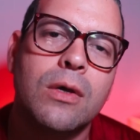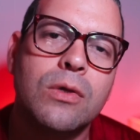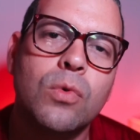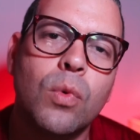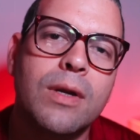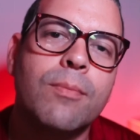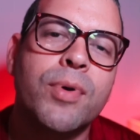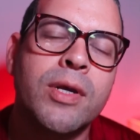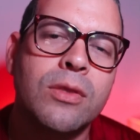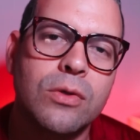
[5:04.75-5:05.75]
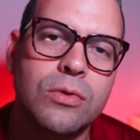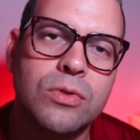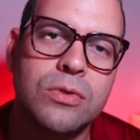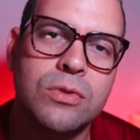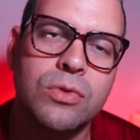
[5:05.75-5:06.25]
You want to bring
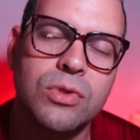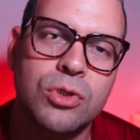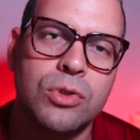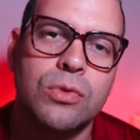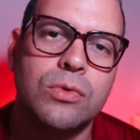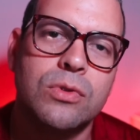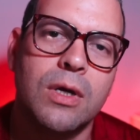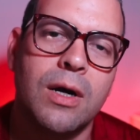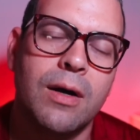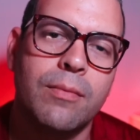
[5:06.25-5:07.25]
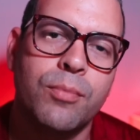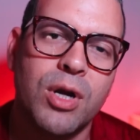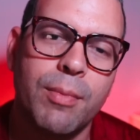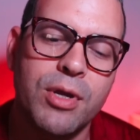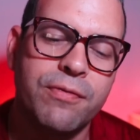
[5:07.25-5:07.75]
those to the shoot. Um, put
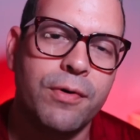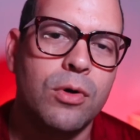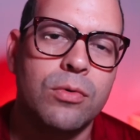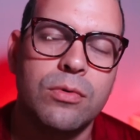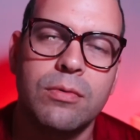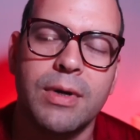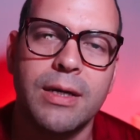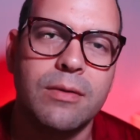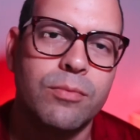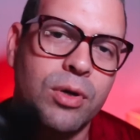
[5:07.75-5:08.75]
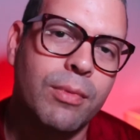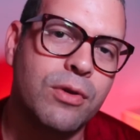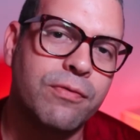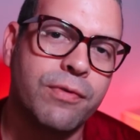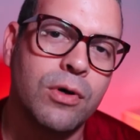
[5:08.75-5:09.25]
them on your phone, right? Put them
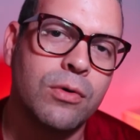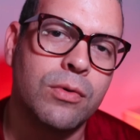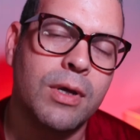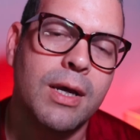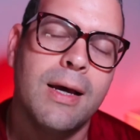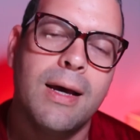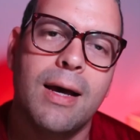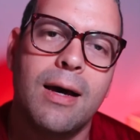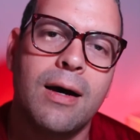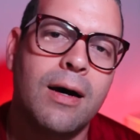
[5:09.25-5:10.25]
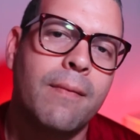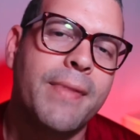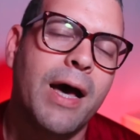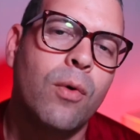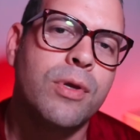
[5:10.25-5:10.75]
on your phone
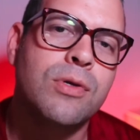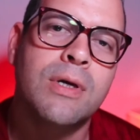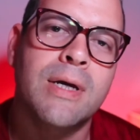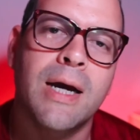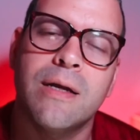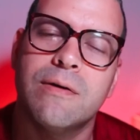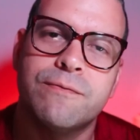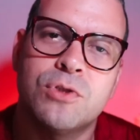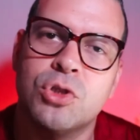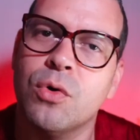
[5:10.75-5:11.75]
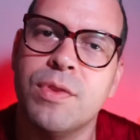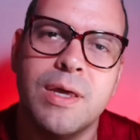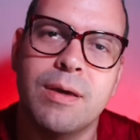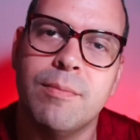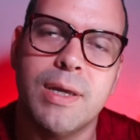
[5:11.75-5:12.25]
um, that way you can kind of show
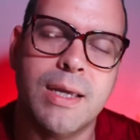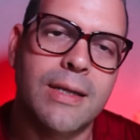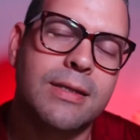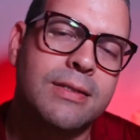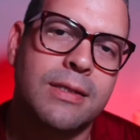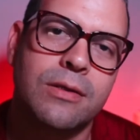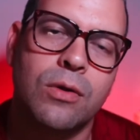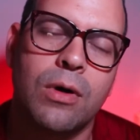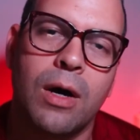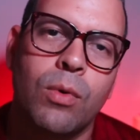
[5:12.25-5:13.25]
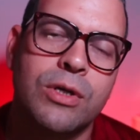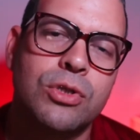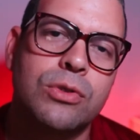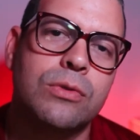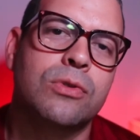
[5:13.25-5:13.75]
them, hey, listen, you know, I
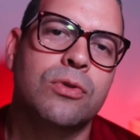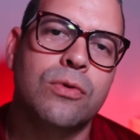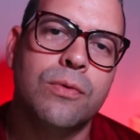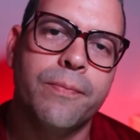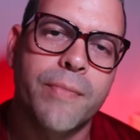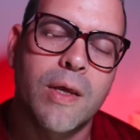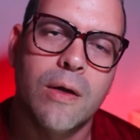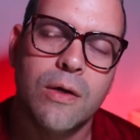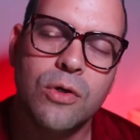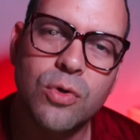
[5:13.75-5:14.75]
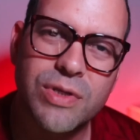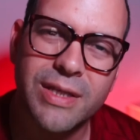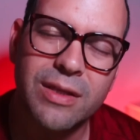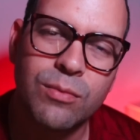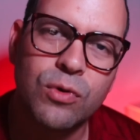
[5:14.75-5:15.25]
want you to, you know, you
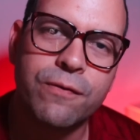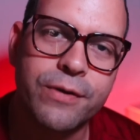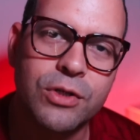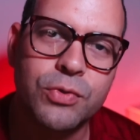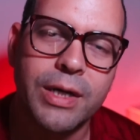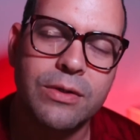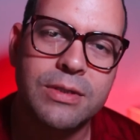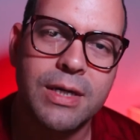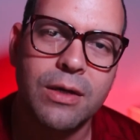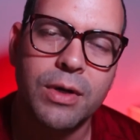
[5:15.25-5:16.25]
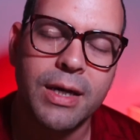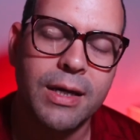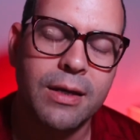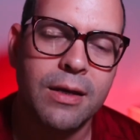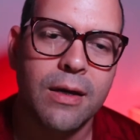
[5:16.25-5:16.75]
set the mood first, right? You say,
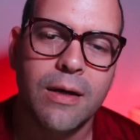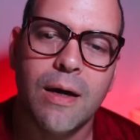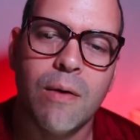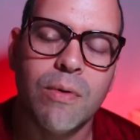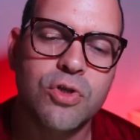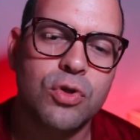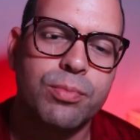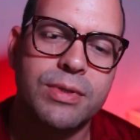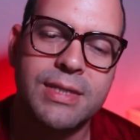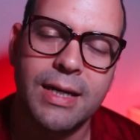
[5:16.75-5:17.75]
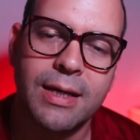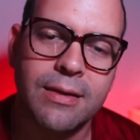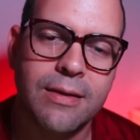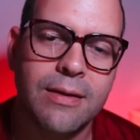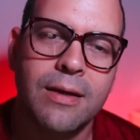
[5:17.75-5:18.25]
okay, I want you to pretend